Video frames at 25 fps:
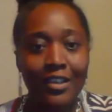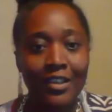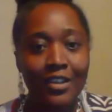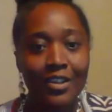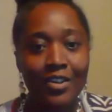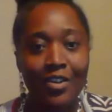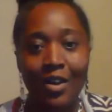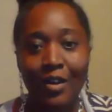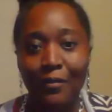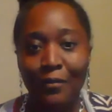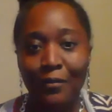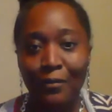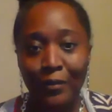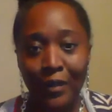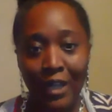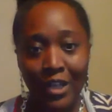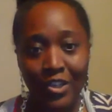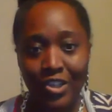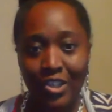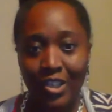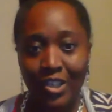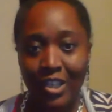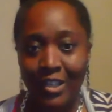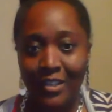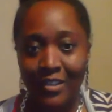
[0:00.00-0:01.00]
you know a
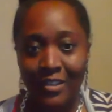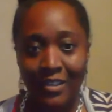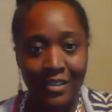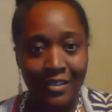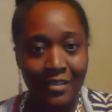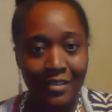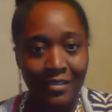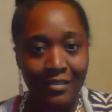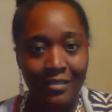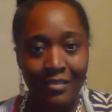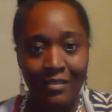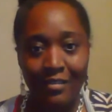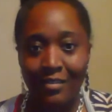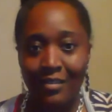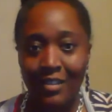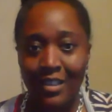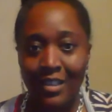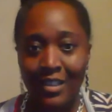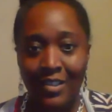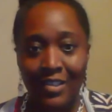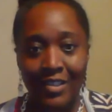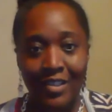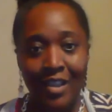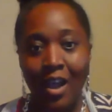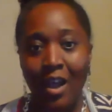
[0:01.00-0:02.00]
flush doesn't
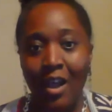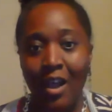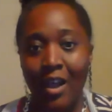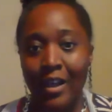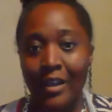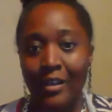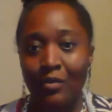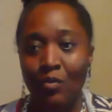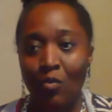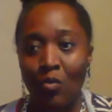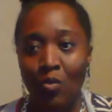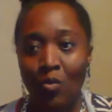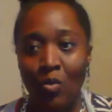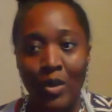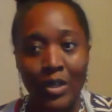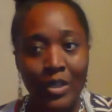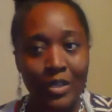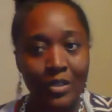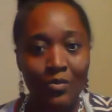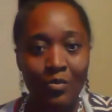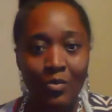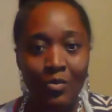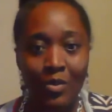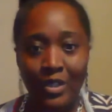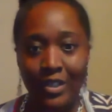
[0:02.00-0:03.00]
decide what
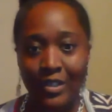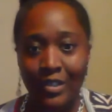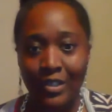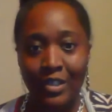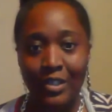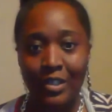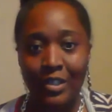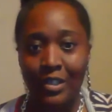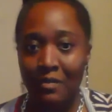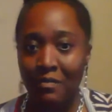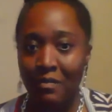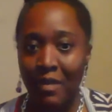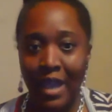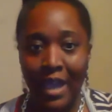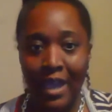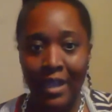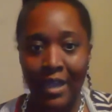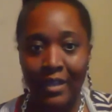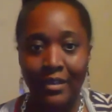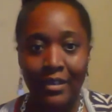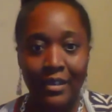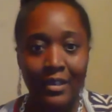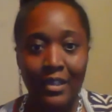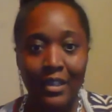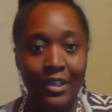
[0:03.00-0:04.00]
what is good and
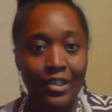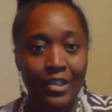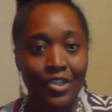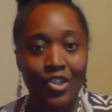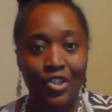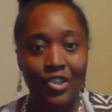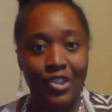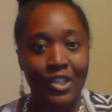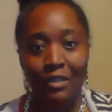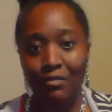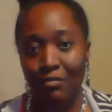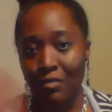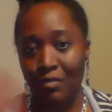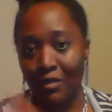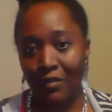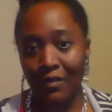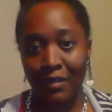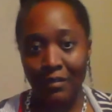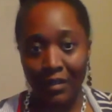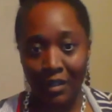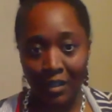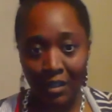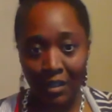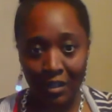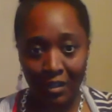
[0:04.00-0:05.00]
bad. It, it, just get rid of
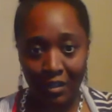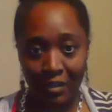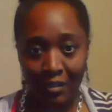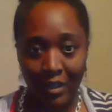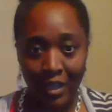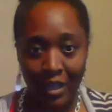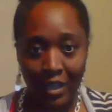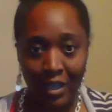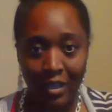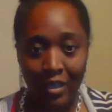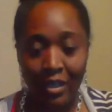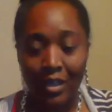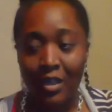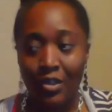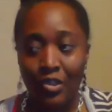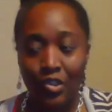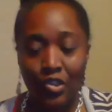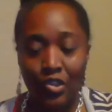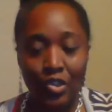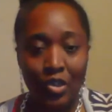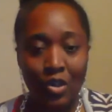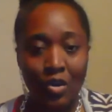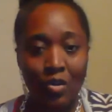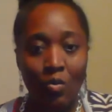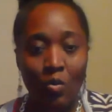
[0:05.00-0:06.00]
everything. Okay.
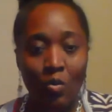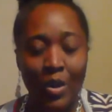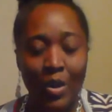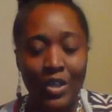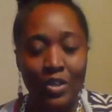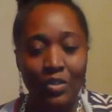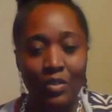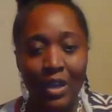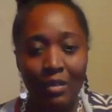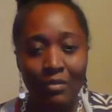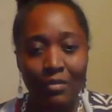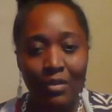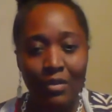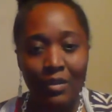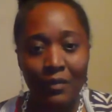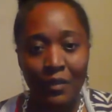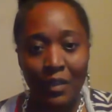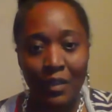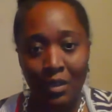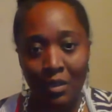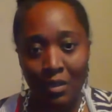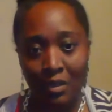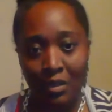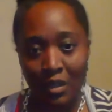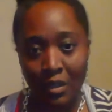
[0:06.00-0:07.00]
So when you get rid of
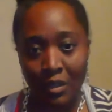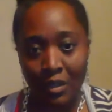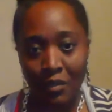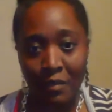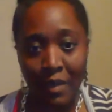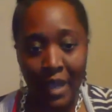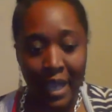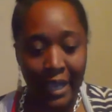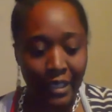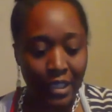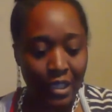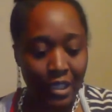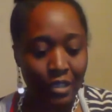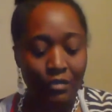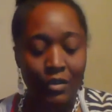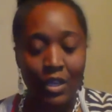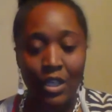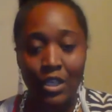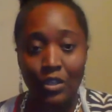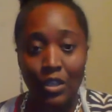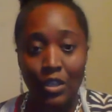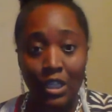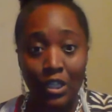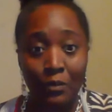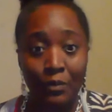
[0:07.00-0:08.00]
the, the good
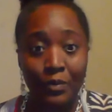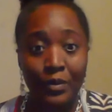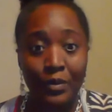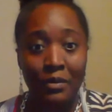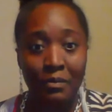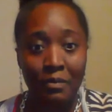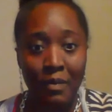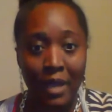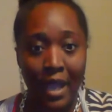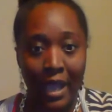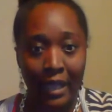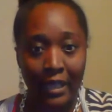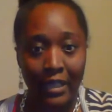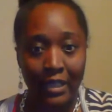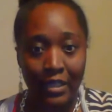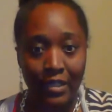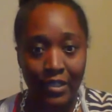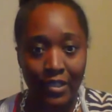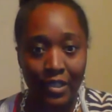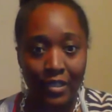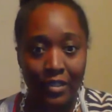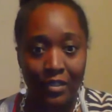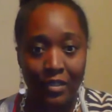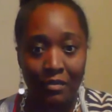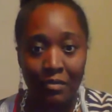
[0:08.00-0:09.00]
bacteria, you need to put it back in the
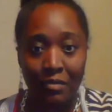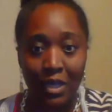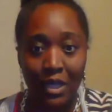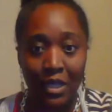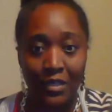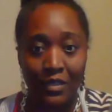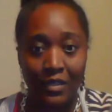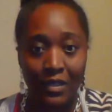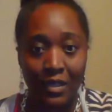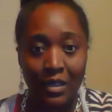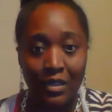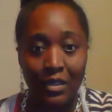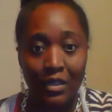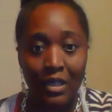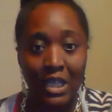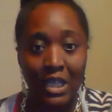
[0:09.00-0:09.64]
system because it